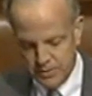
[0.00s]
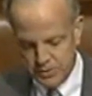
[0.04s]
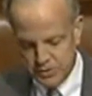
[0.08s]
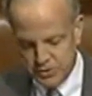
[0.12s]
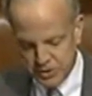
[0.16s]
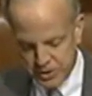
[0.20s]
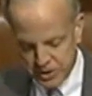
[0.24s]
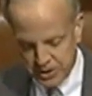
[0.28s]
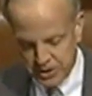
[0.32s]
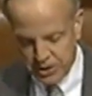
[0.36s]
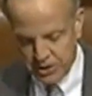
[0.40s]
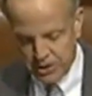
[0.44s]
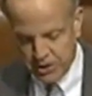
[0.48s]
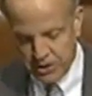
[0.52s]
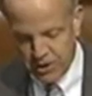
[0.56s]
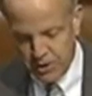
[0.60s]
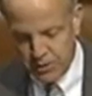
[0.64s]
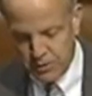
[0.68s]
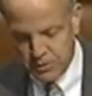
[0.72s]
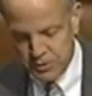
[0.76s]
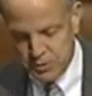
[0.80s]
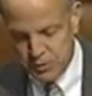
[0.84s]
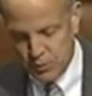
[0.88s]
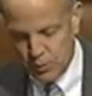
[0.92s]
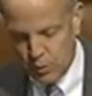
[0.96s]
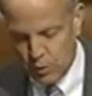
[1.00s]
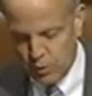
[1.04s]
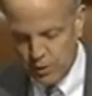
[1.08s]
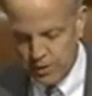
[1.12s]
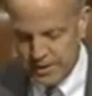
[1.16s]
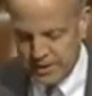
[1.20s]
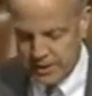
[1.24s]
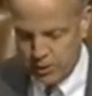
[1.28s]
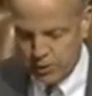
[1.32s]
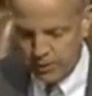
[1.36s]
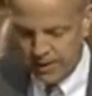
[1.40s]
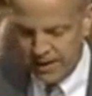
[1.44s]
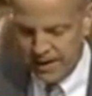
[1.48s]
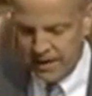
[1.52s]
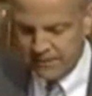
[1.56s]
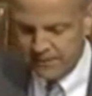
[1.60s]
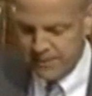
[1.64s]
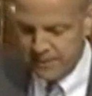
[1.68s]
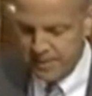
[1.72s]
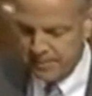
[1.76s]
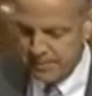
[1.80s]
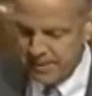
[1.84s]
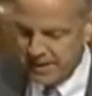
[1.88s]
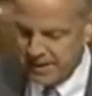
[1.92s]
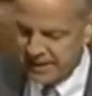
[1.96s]
Mr. Kennard was awarded a grant
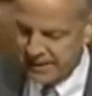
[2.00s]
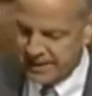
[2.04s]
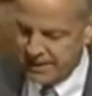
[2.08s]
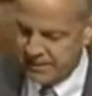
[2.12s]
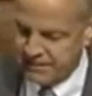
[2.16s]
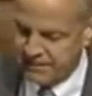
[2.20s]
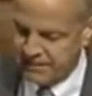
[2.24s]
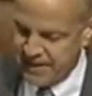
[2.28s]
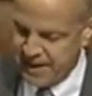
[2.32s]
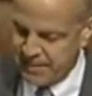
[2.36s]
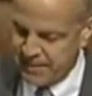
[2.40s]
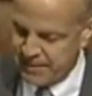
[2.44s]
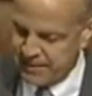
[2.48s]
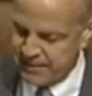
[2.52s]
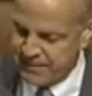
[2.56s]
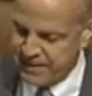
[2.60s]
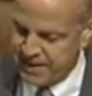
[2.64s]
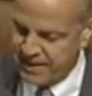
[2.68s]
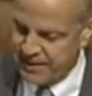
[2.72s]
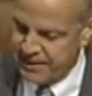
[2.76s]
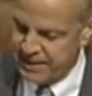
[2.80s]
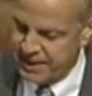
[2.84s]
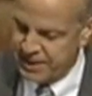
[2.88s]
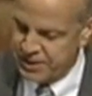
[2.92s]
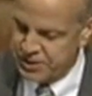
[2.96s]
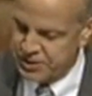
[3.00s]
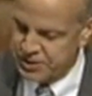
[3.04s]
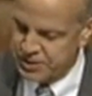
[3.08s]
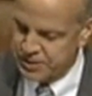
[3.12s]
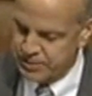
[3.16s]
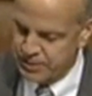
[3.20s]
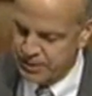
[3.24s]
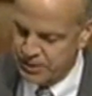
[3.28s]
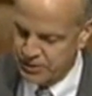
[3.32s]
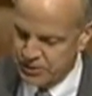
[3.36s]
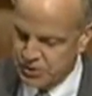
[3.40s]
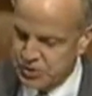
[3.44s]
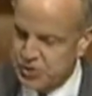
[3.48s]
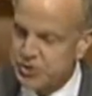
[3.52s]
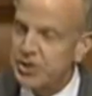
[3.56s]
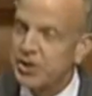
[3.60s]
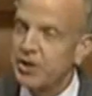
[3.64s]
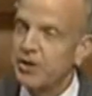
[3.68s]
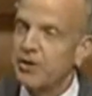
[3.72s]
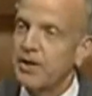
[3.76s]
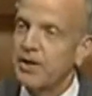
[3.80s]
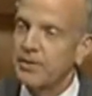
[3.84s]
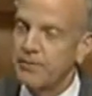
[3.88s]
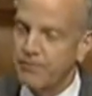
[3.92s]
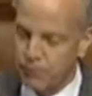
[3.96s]
from the Milliken Family Foundation to build a
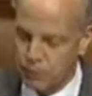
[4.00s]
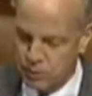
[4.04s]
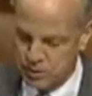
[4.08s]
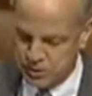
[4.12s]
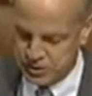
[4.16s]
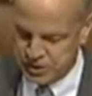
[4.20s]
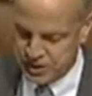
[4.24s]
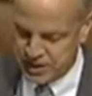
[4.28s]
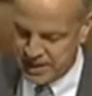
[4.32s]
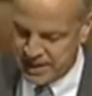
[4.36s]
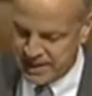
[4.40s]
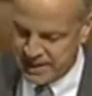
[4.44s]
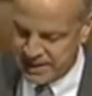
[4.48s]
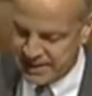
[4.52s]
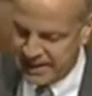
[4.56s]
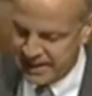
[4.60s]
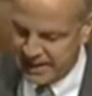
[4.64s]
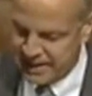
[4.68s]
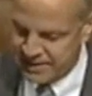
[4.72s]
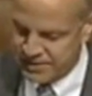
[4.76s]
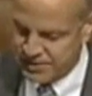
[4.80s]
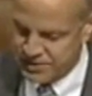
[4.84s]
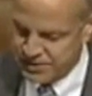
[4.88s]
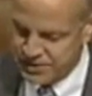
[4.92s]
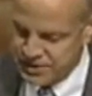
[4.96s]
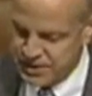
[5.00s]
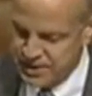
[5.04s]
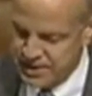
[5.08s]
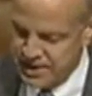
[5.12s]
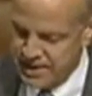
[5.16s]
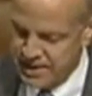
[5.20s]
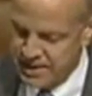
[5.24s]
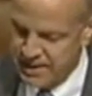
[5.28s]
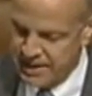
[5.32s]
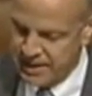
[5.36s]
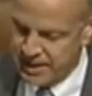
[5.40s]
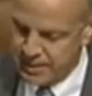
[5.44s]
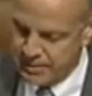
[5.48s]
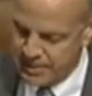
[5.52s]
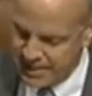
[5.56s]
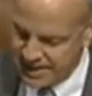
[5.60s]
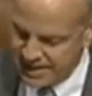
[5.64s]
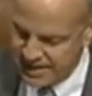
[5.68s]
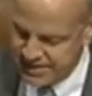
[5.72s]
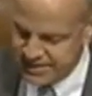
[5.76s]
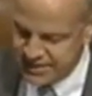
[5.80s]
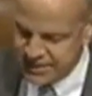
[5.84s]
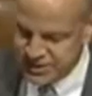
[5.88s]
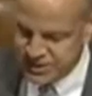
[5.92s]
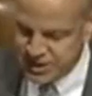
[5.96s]
center in Fort Scott, Kansas,
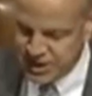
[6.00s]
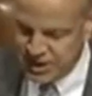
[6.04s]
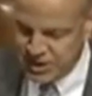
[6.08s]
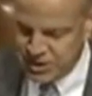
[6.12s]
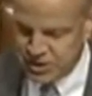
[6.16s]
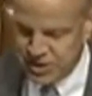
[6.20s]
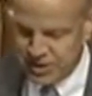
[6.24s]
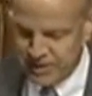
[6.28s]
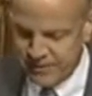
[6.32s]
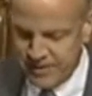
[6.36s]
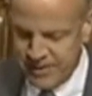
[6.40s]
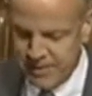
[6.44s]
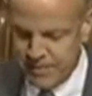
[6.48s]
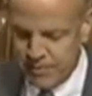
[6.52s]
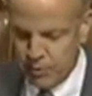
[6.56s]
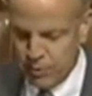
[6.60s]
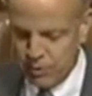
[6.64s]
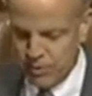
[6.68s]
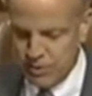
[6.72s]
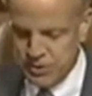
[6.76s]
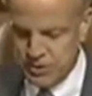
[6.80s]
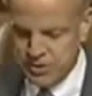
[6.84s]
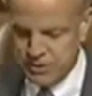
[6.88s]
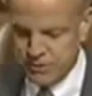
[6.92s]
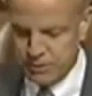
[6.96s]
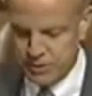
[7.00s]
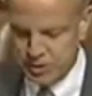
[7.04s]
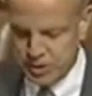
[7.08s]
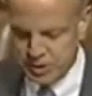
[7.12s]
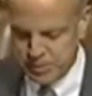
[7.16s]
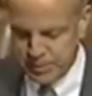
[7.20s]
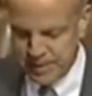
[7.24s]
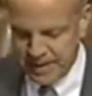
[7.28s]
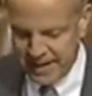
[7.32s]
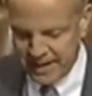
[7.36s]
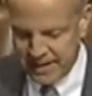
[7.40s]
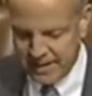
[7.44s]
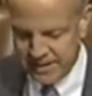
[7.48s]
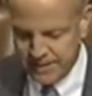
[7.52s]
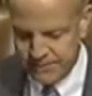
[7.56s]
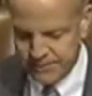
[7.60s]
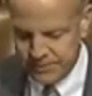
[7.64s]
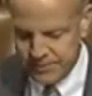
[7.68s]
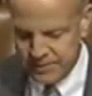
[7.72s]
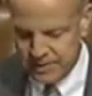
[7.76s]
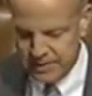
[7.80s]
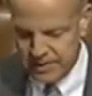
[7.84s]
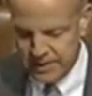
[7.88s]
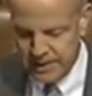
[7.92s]
committed to the teaching of the importance of respect,